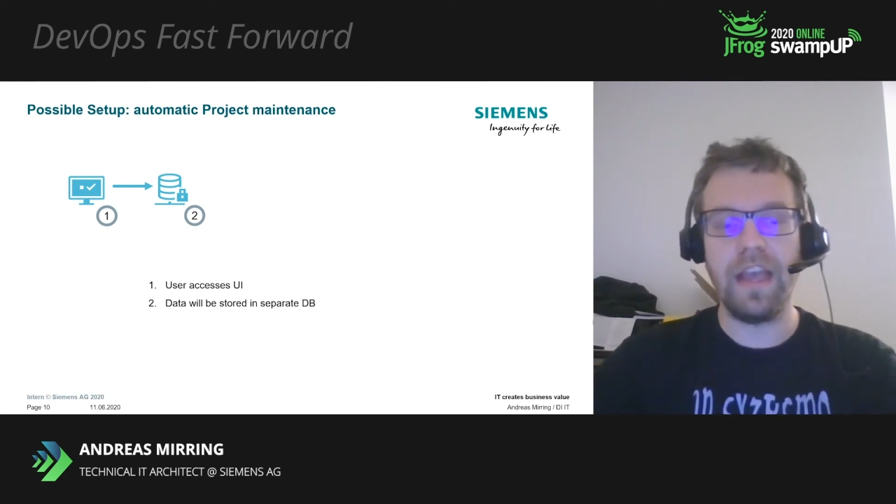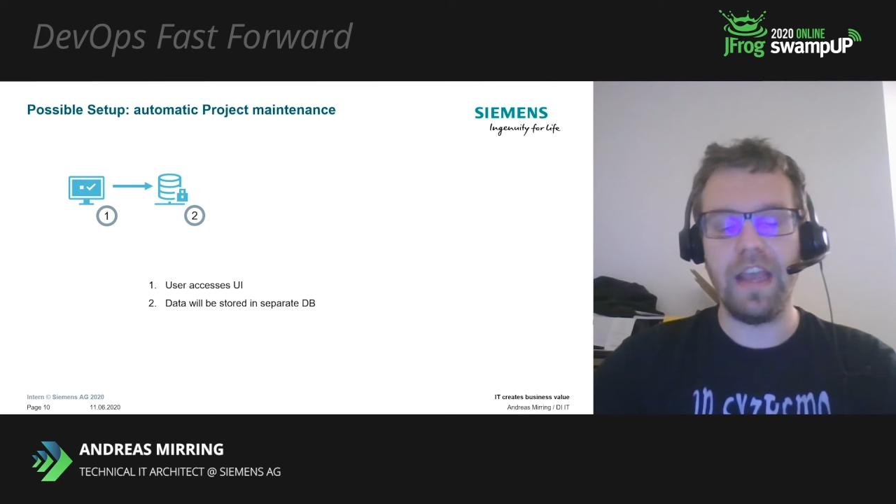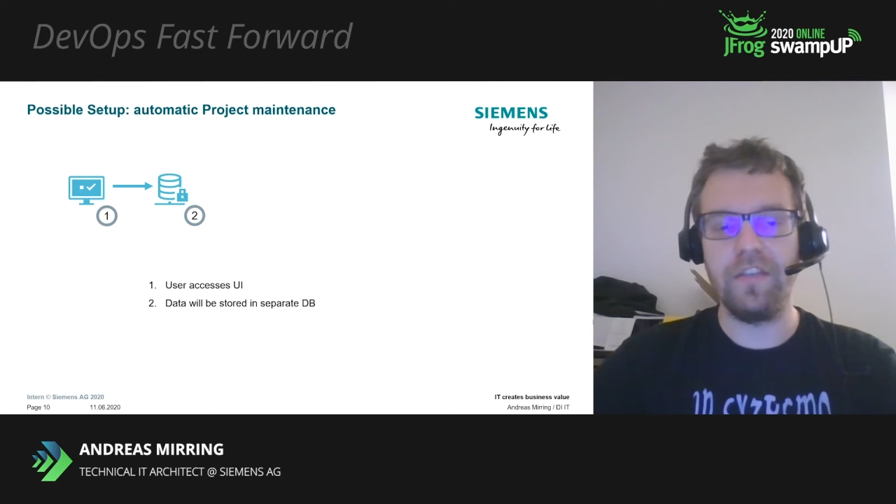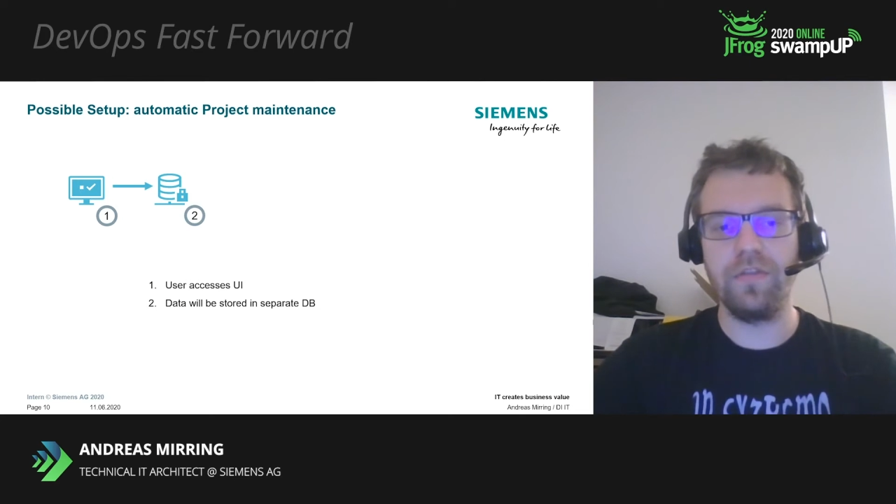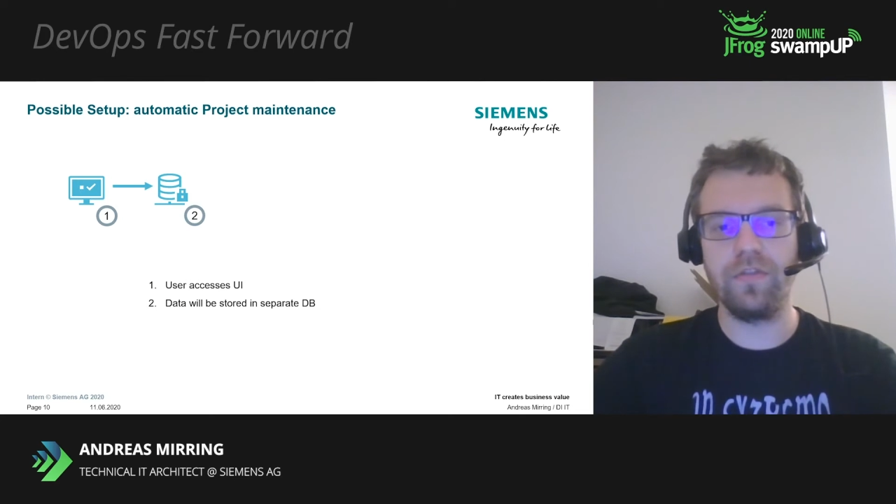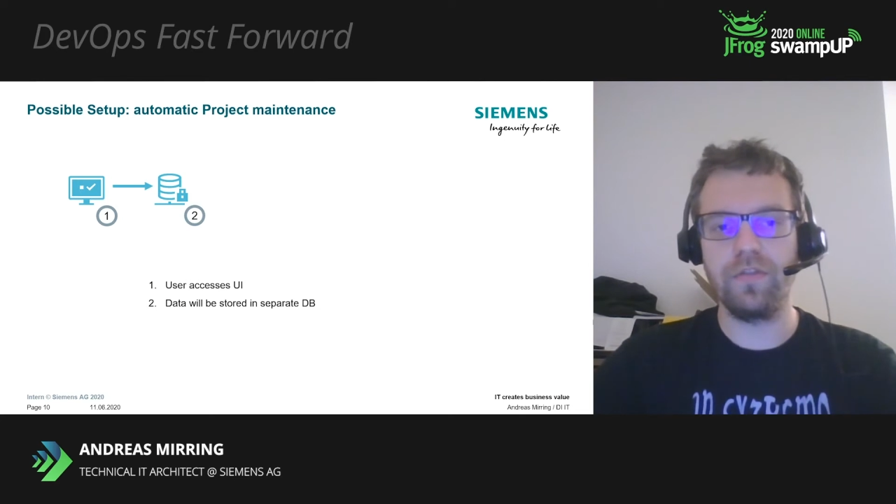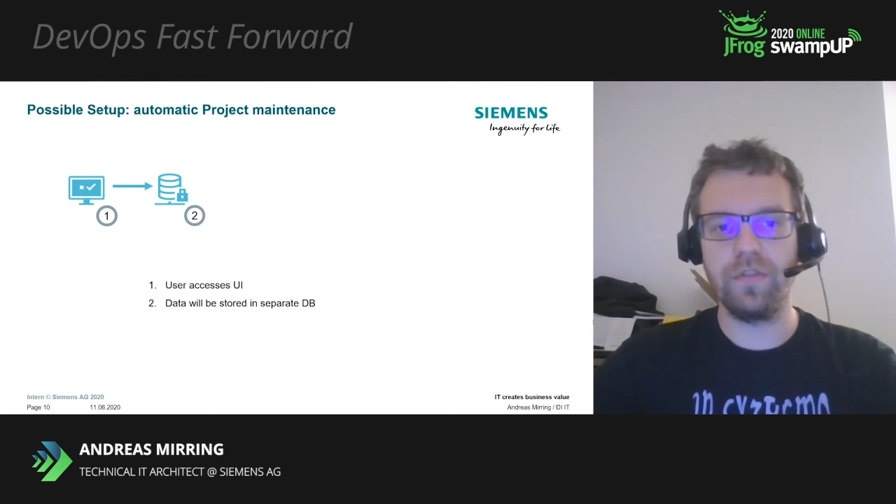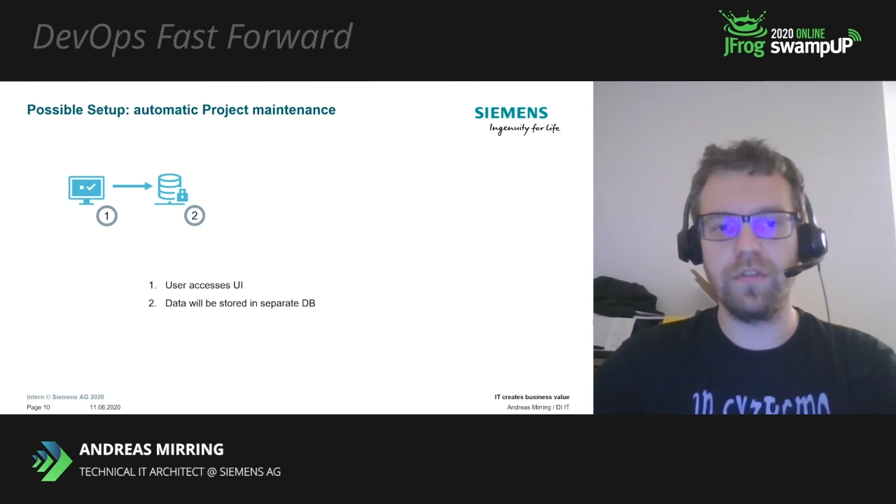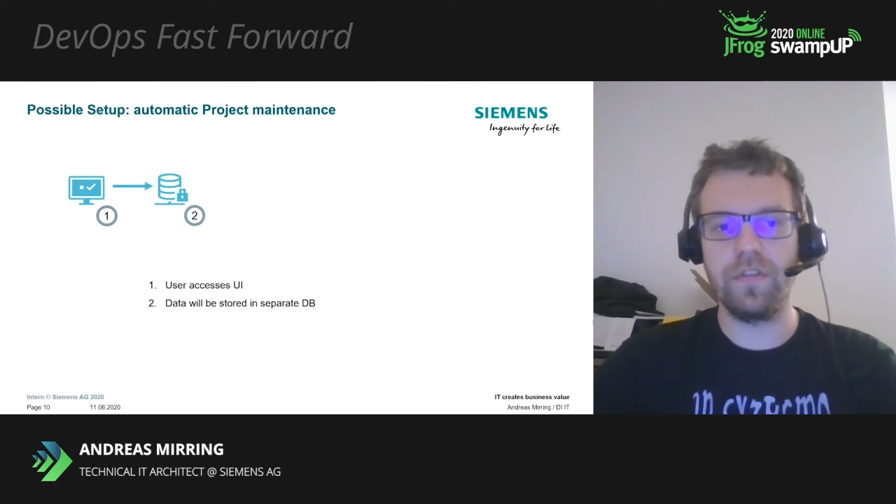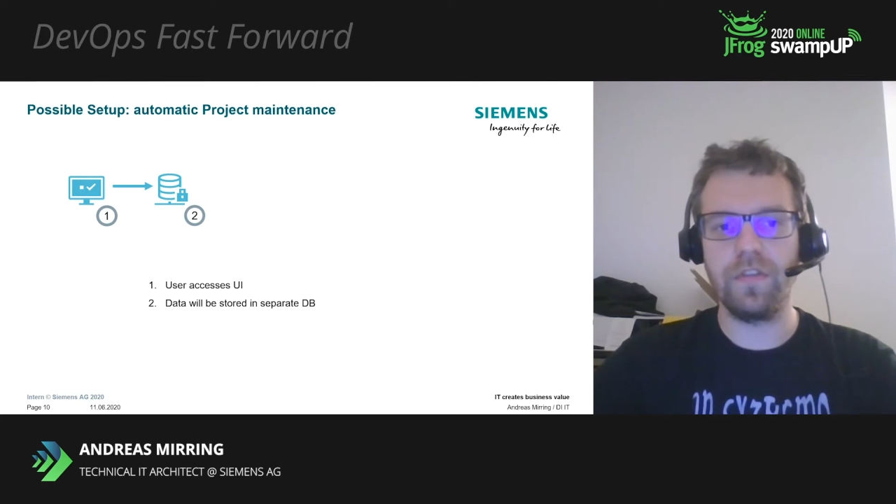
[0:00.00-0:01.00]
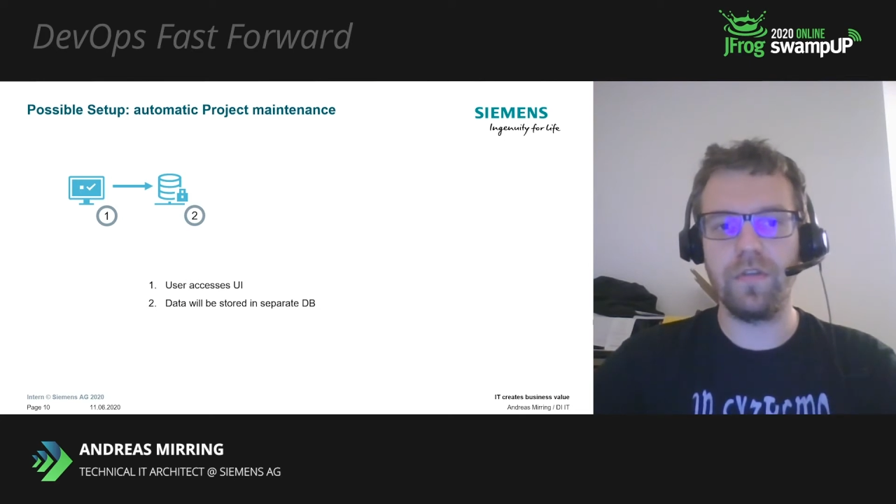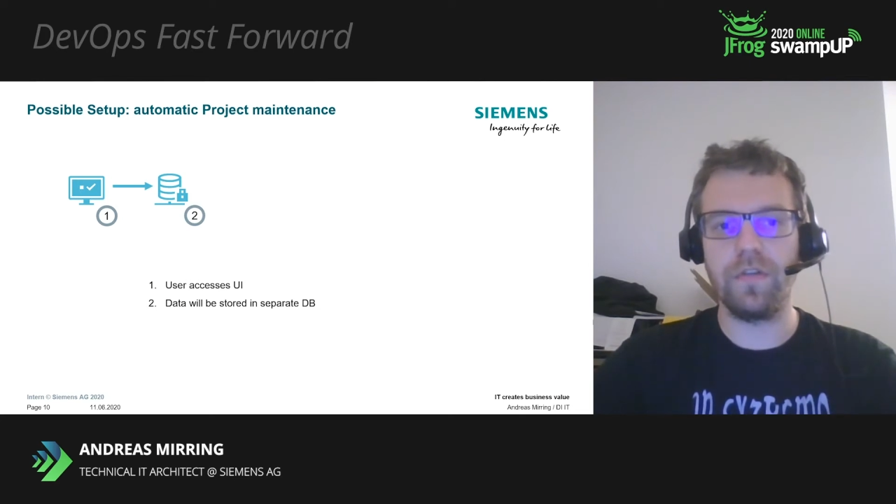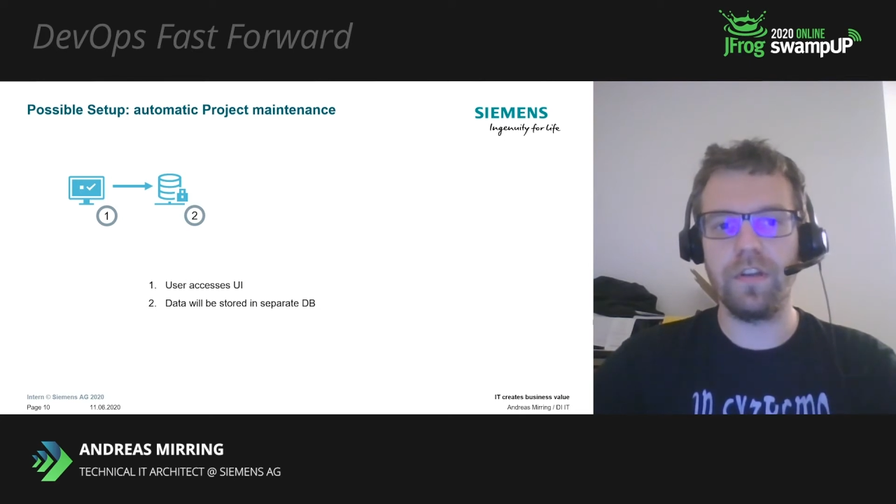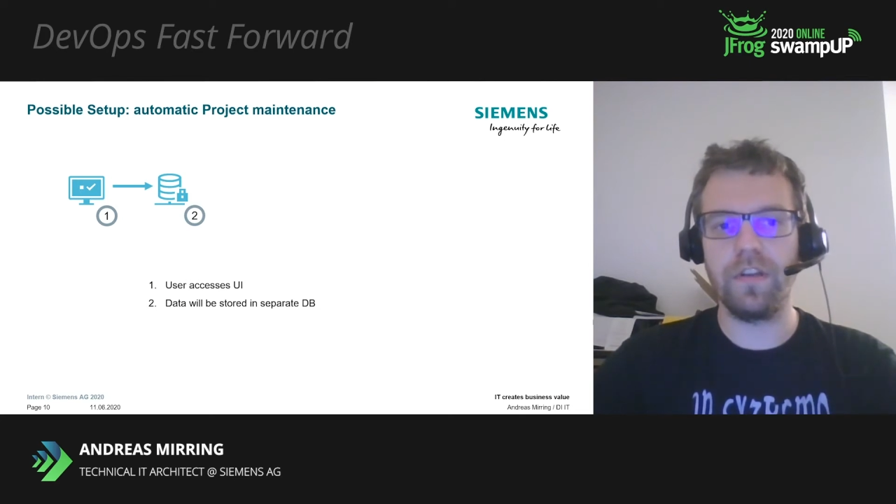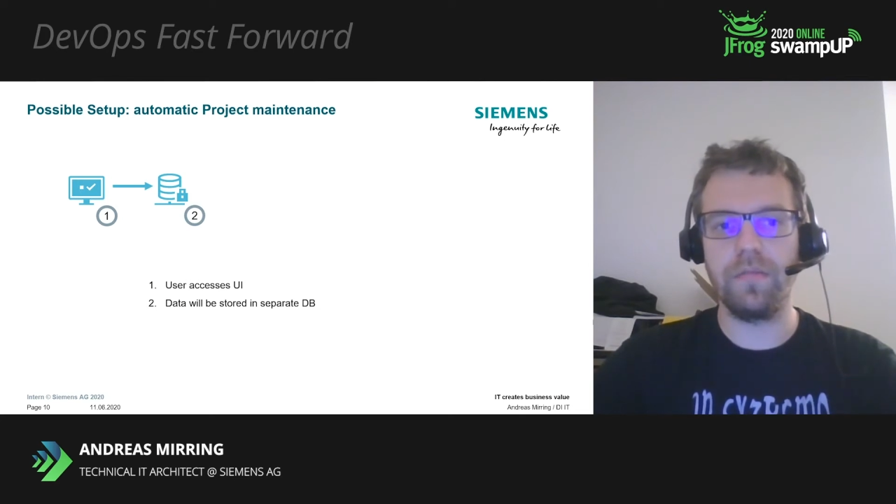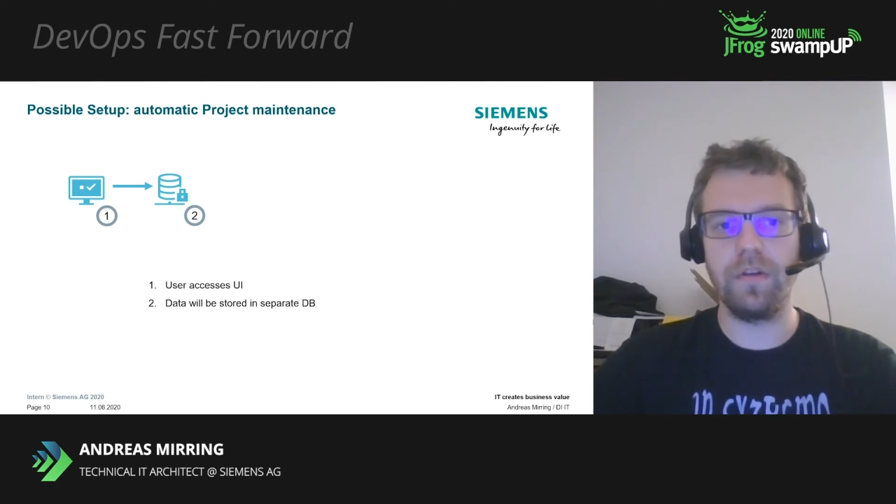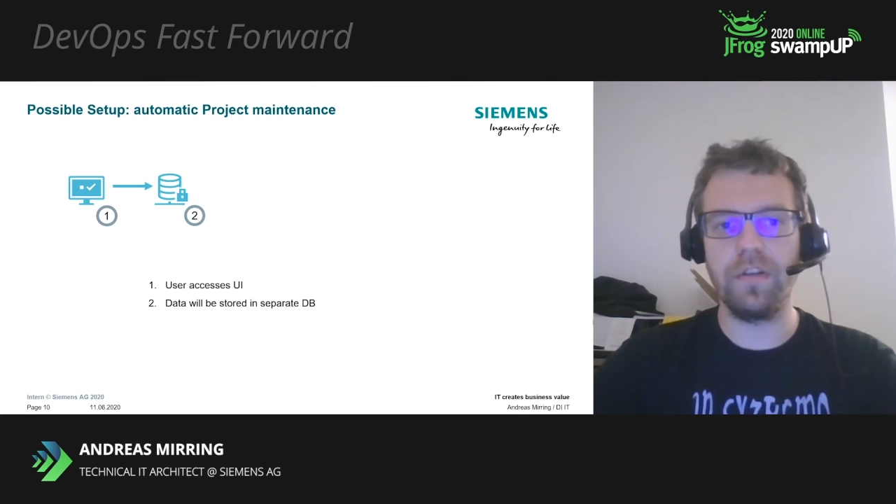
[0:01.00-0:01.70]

and you should store them